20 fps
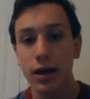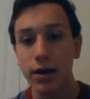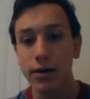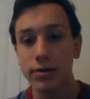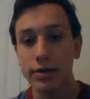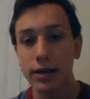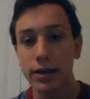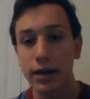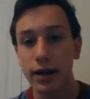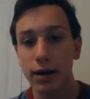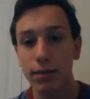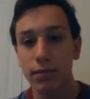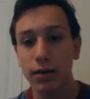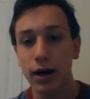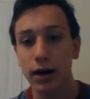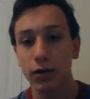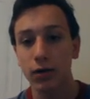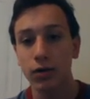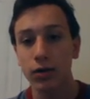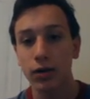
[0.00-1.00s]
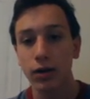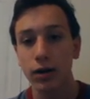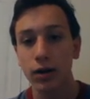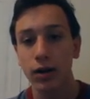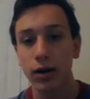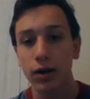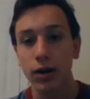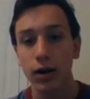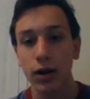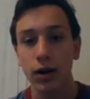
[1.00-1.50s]
Here's the NAM model.
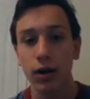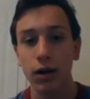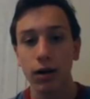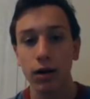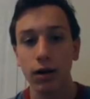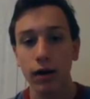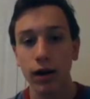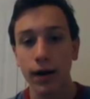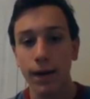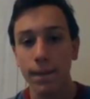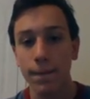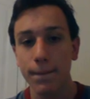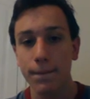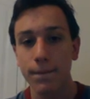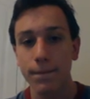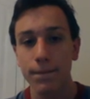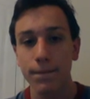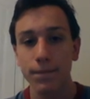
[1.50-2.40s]
All right.